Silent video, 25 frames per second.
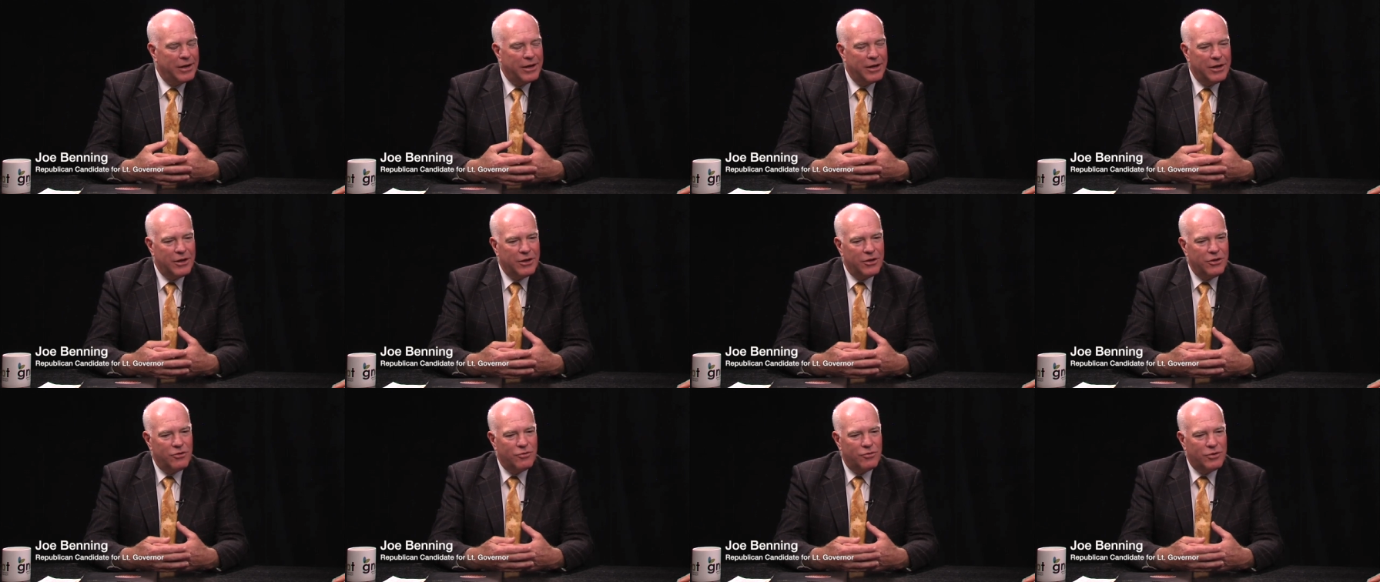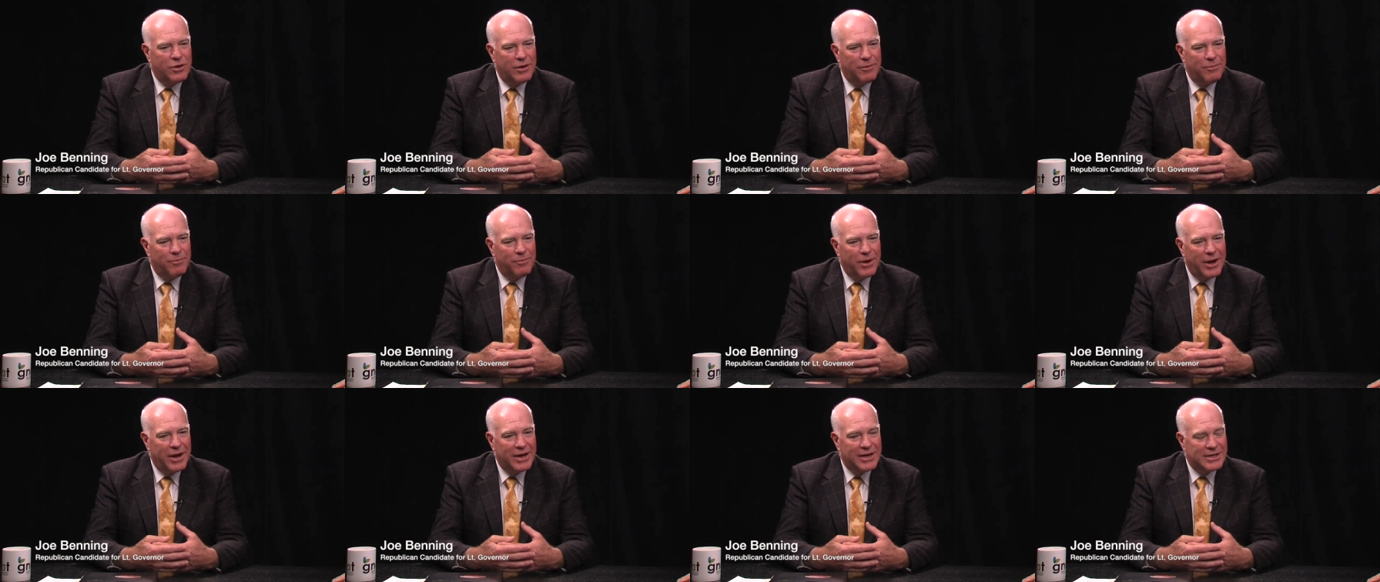You
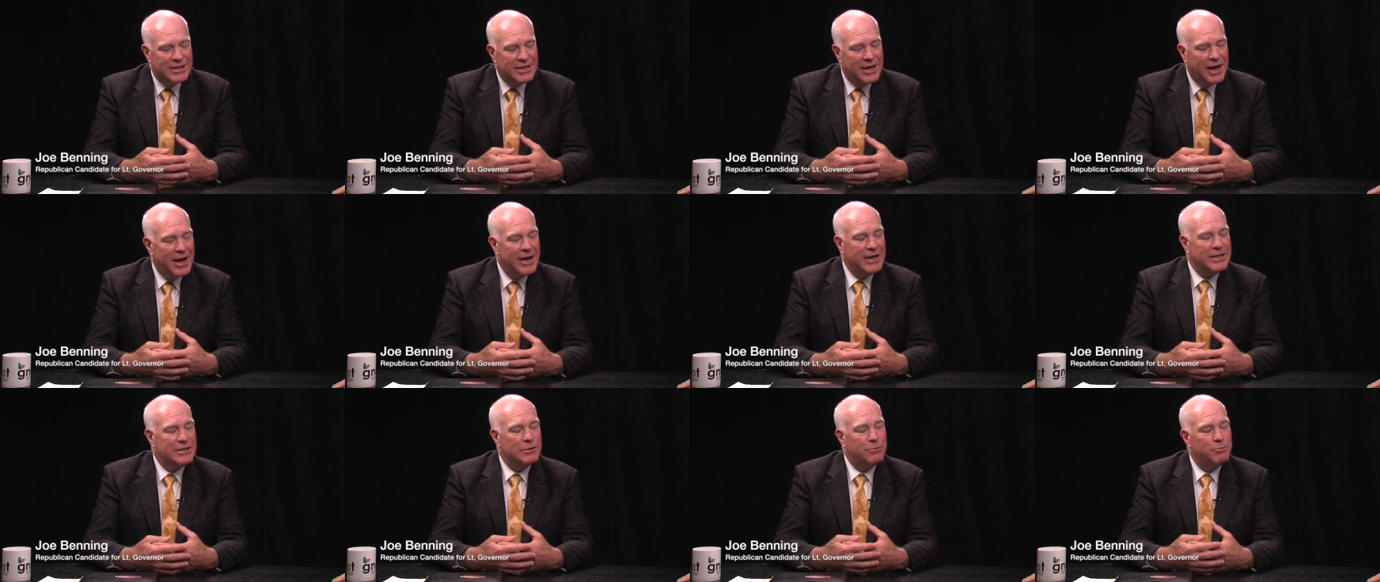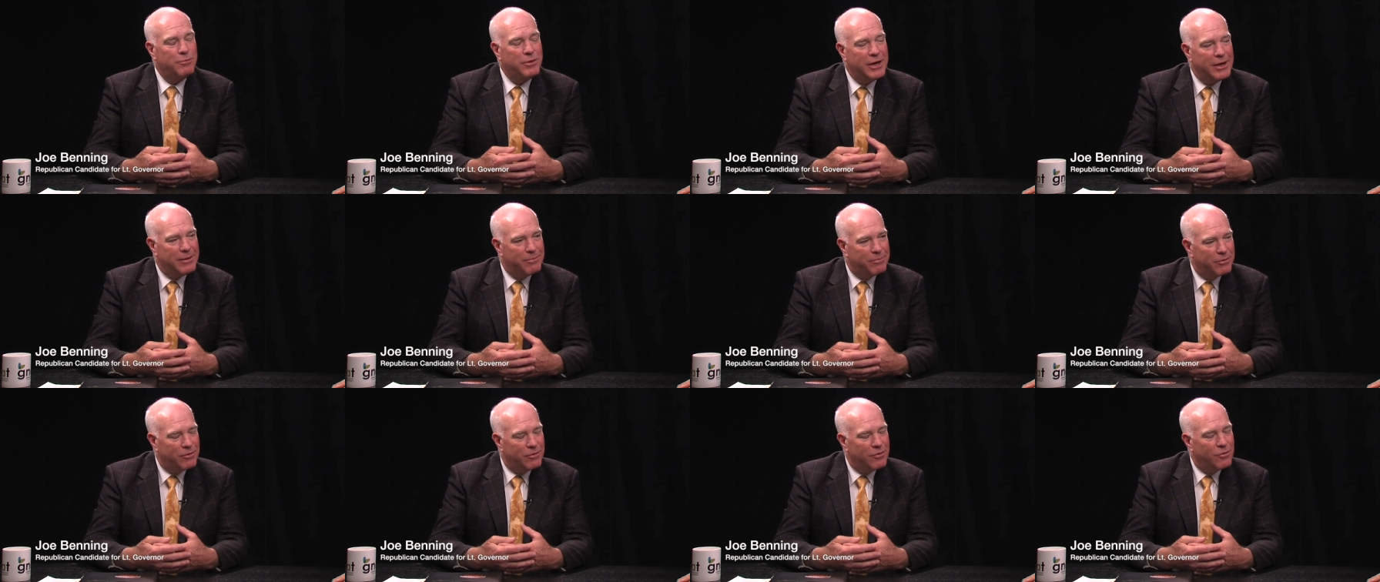can entice
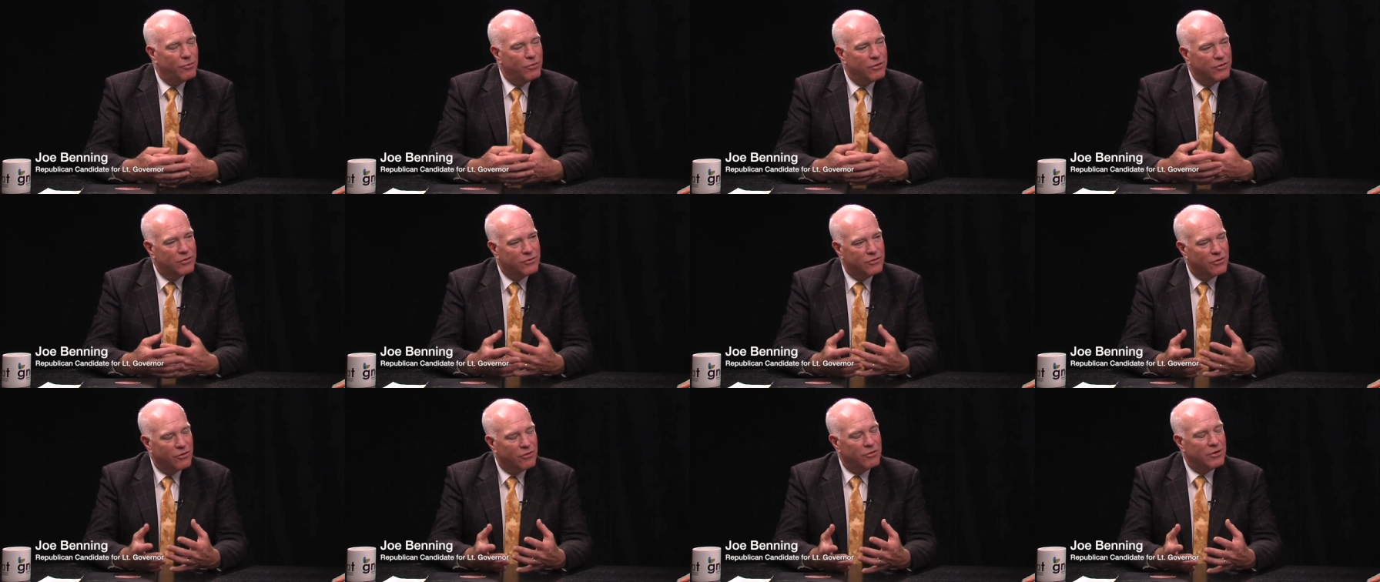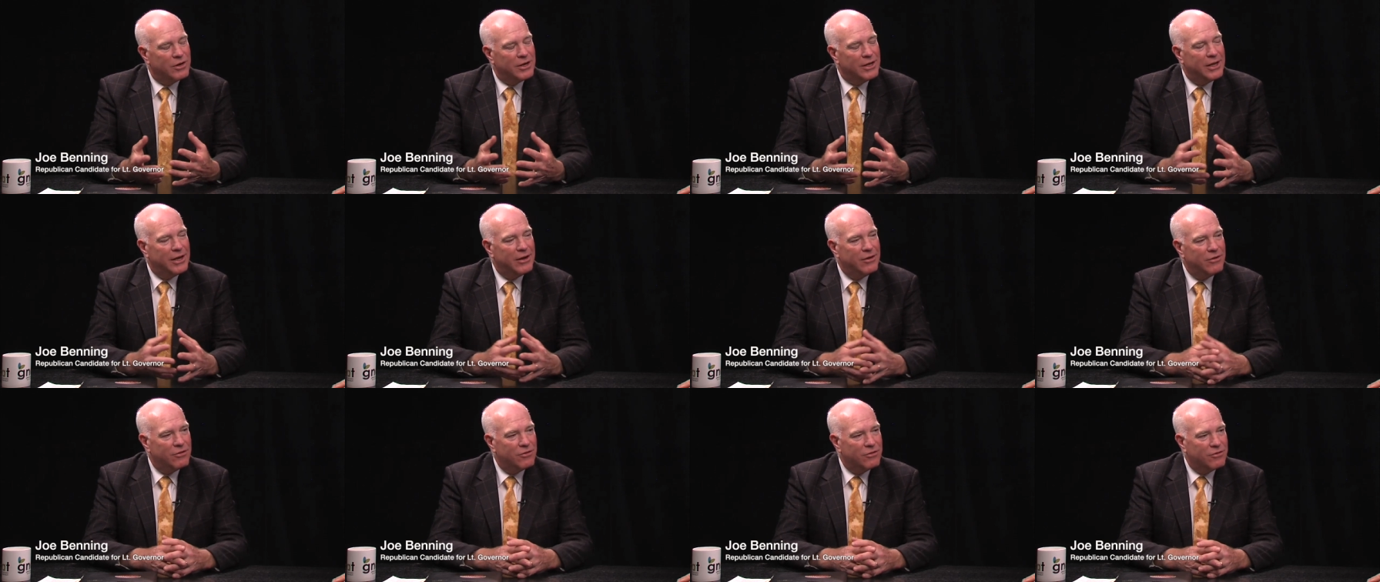people with certain
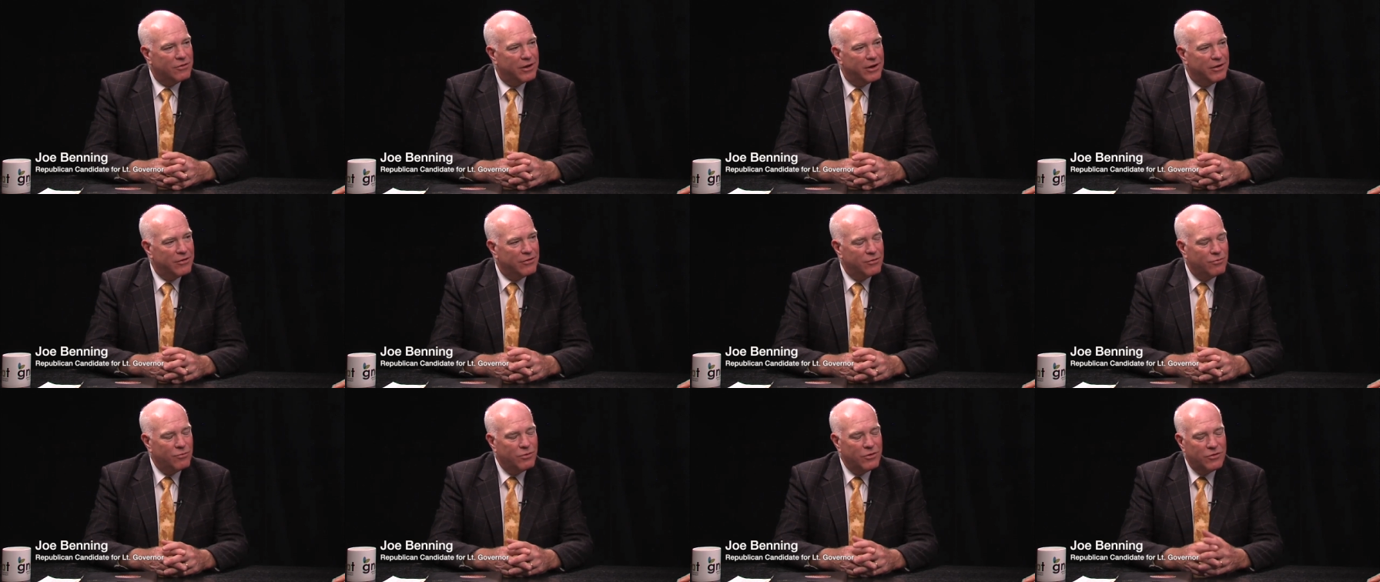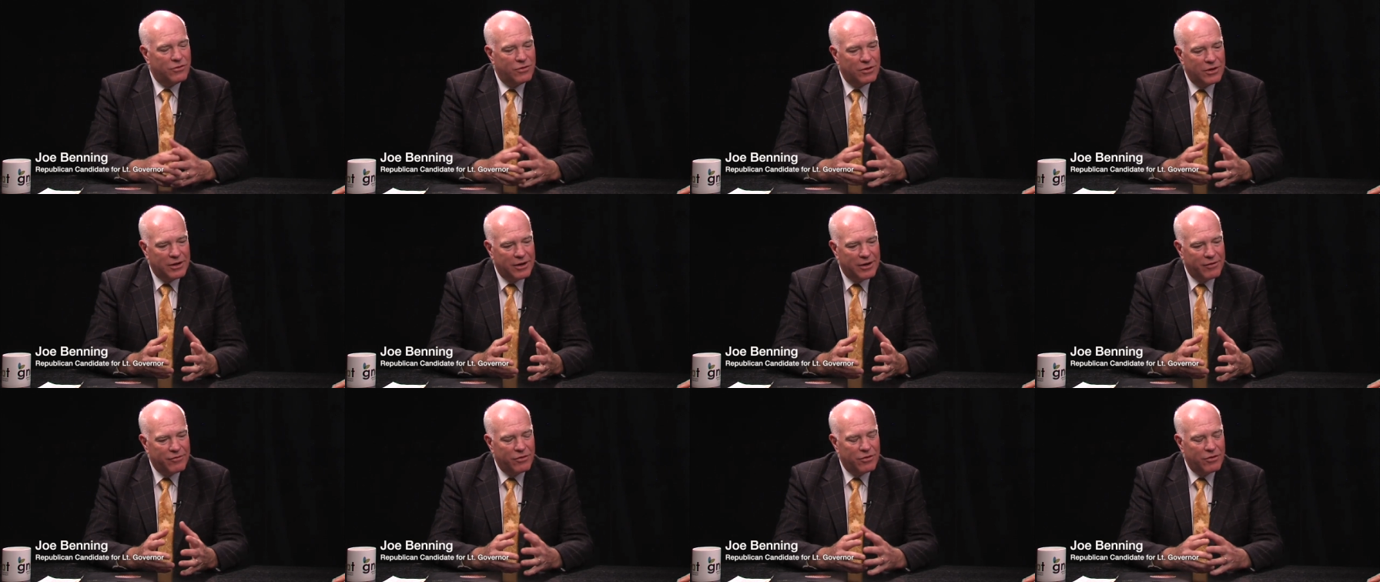legislation, which the
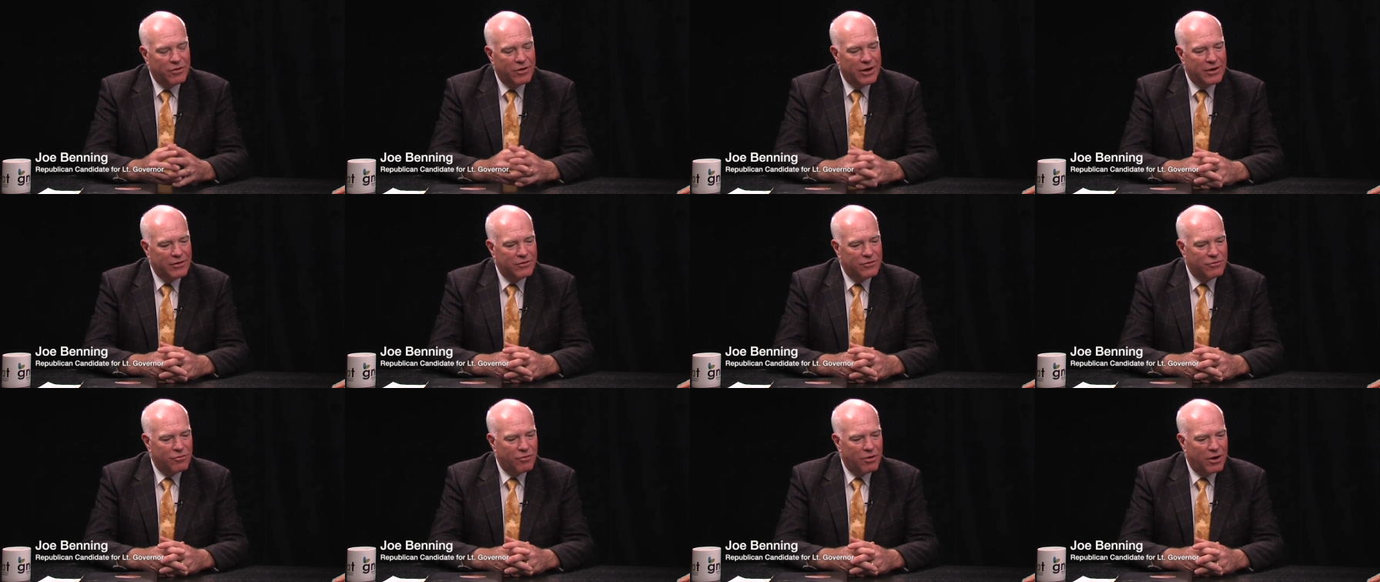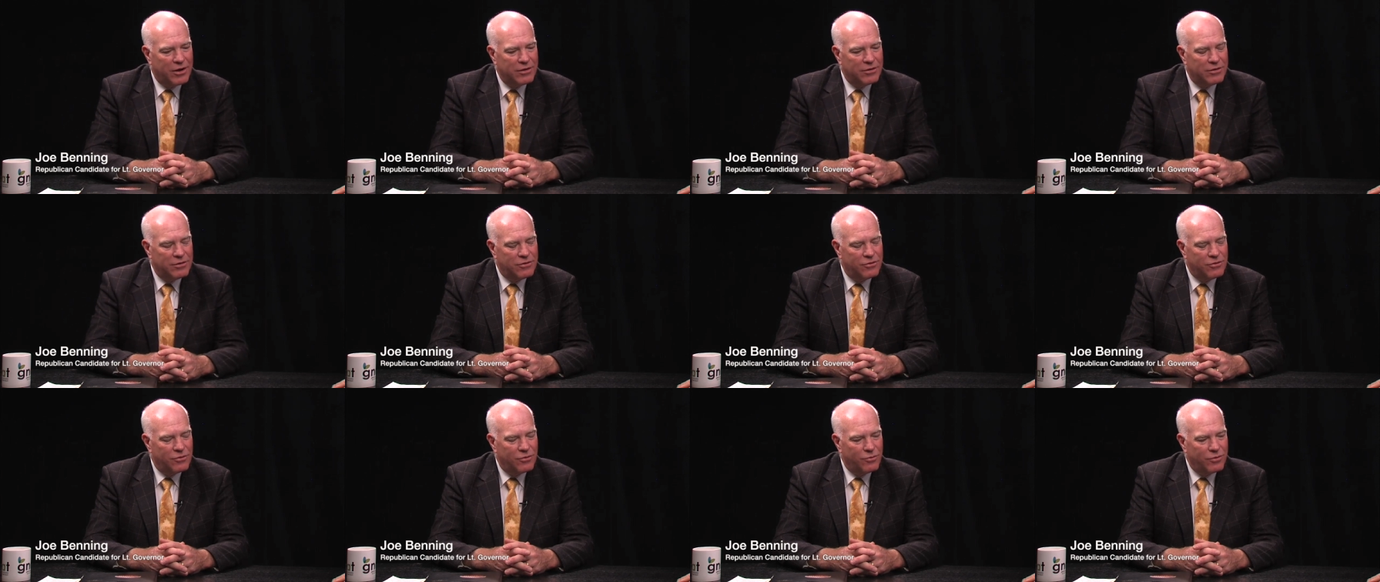governor has tried to
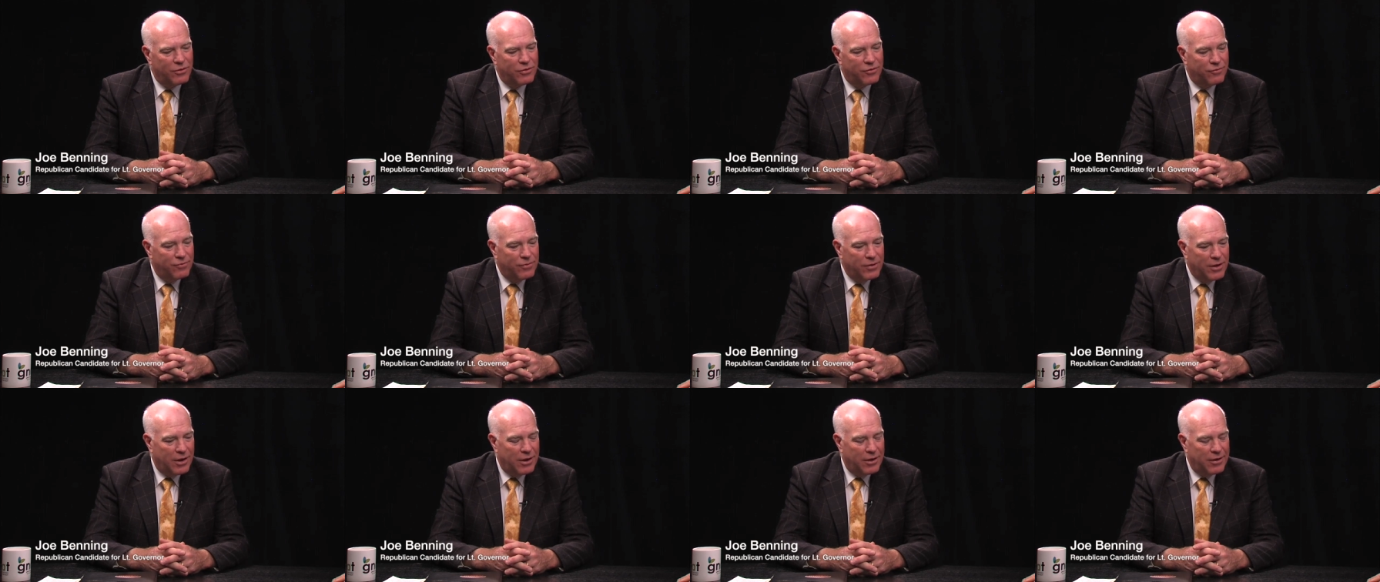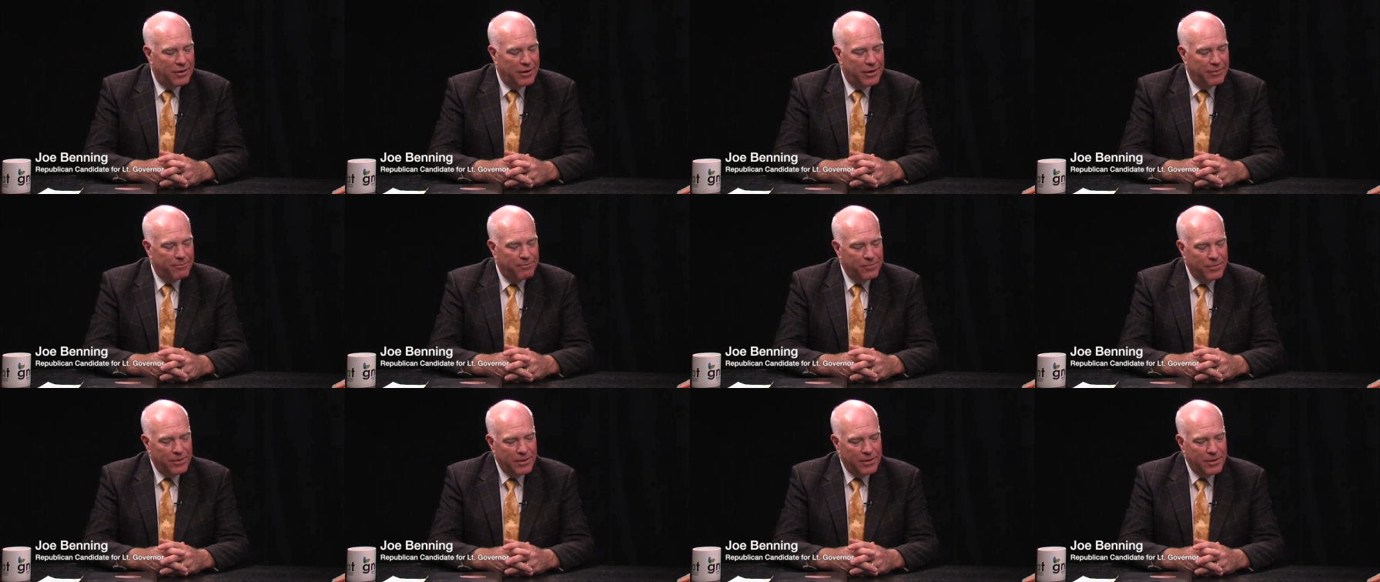do with a